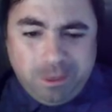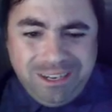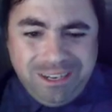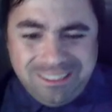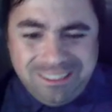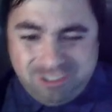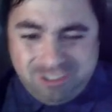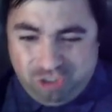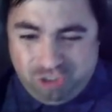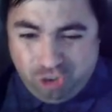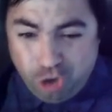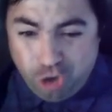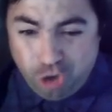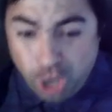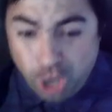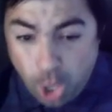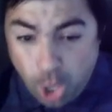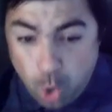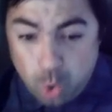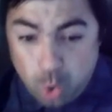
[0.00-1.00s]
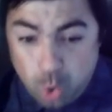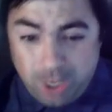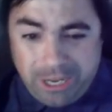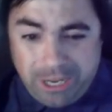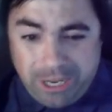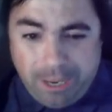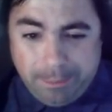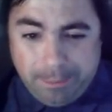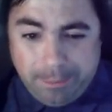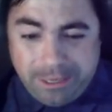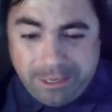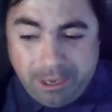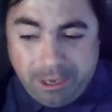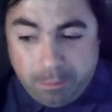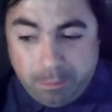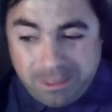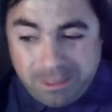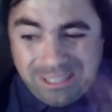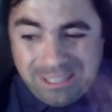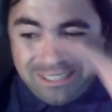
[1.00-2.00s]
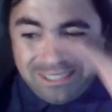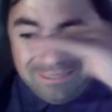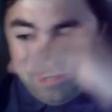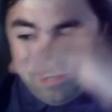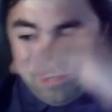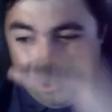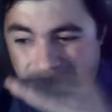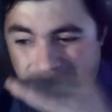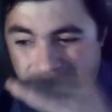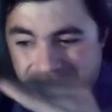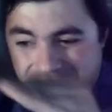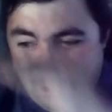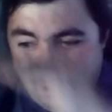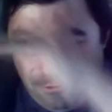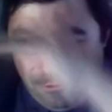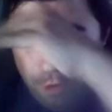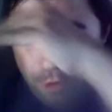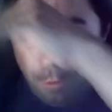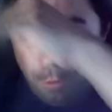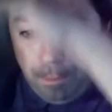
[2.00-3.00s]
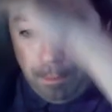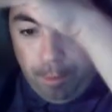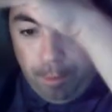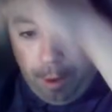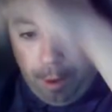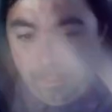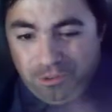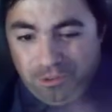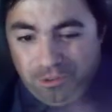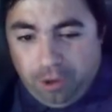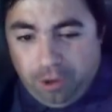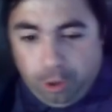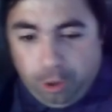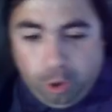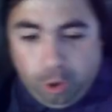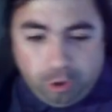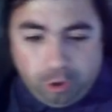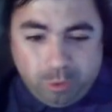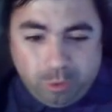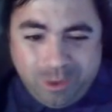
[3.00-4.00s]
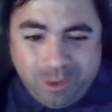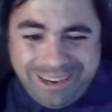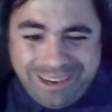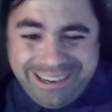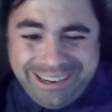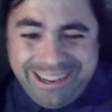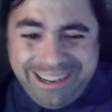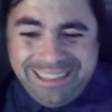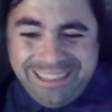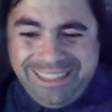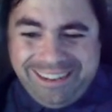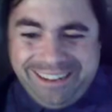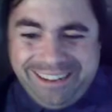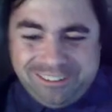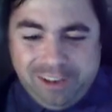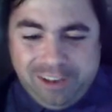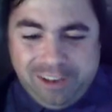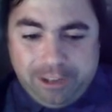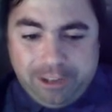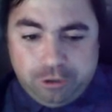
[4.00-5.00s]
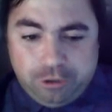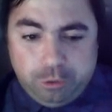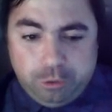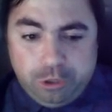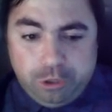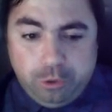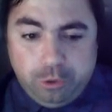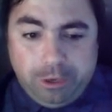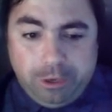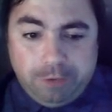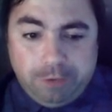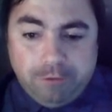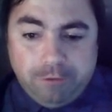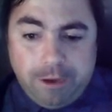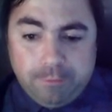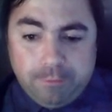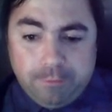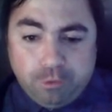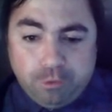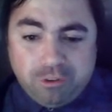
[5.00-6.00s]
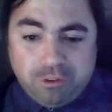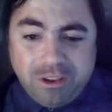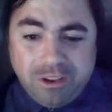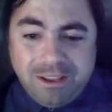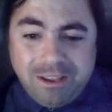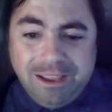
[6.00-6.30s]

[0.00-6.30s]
It's slowly coming down, but you're hitting a few bumps along the way. That's not doing you any favors.